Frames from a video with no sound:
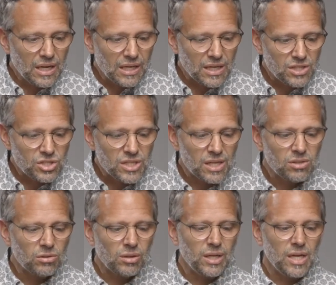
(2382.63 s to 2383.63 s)

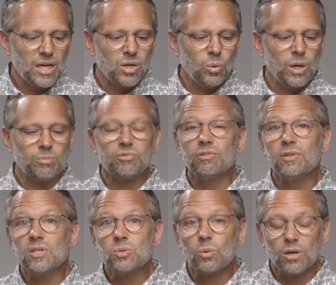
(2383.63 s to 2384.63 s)
continually equipped for
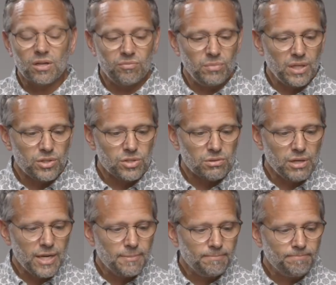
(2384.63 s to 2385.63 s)
this work of ministry